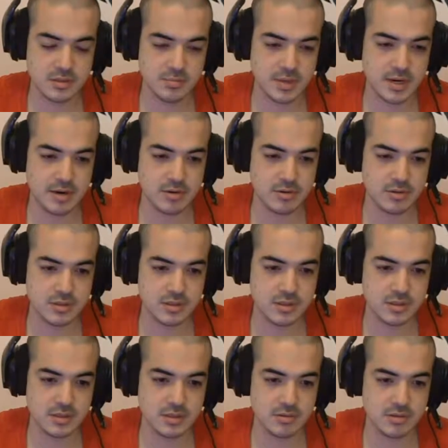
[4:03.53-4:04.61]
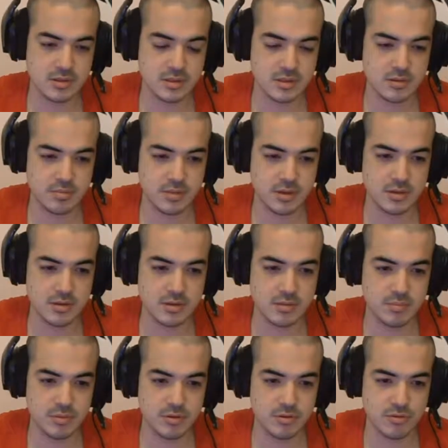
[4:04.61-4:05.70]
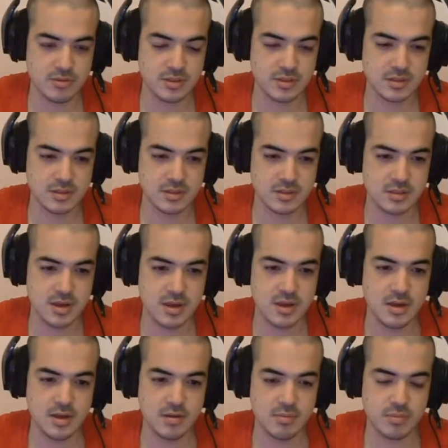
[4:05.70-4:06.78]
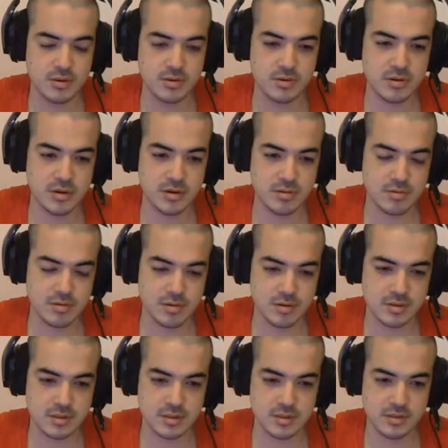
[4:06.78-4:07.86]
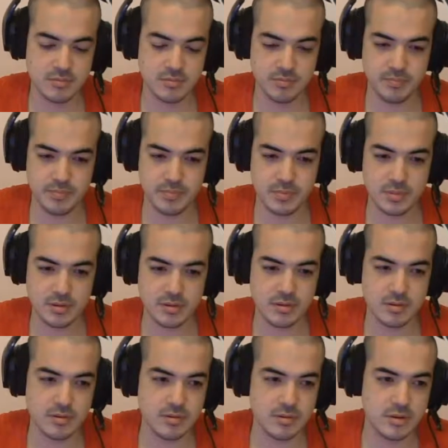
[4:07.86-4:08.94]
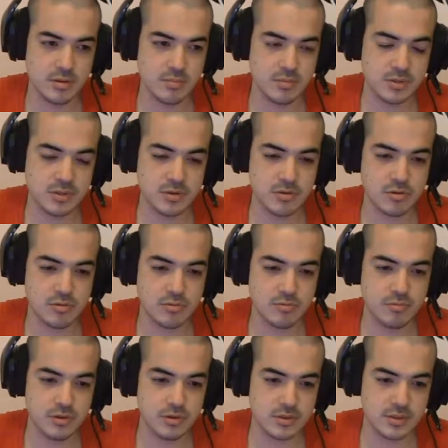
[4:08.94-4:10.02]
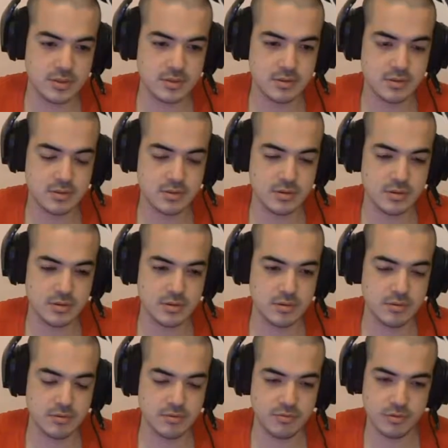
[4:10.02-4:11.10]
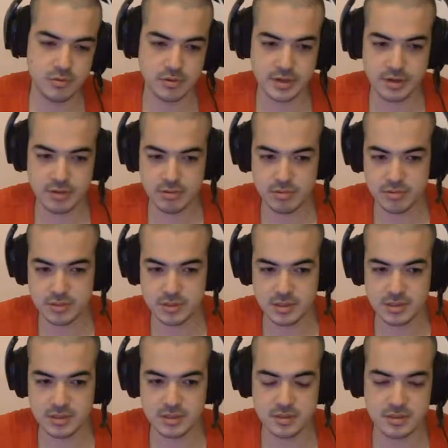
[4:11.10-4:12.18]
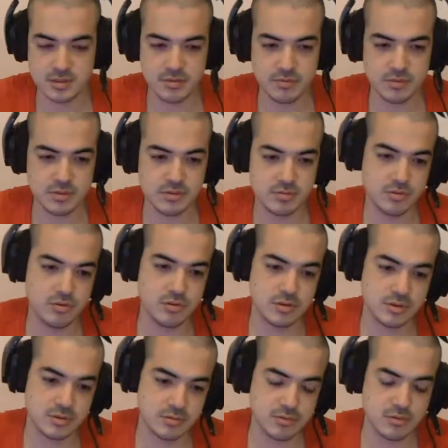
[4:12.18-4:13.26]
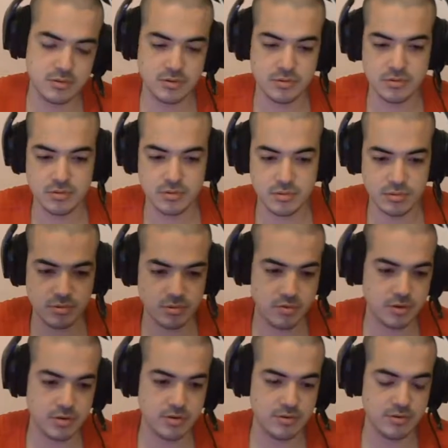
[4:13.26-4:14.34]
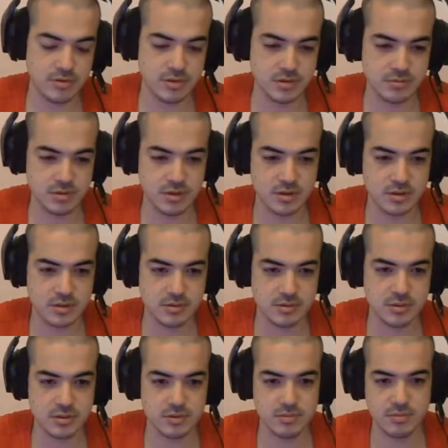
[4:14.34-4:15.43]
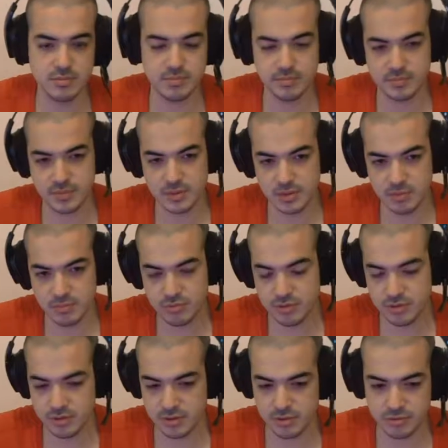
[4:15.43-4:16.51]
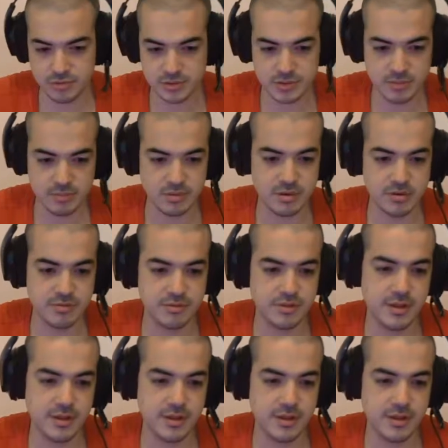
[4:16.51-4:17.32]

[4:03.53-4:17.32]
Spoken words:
barreling a six, so he's still beating a bunch of sixes. But like the thing is, in position wants to fold out those eights and sevens, which it's going to do quite often as well. So it's a pretty interesting bluff.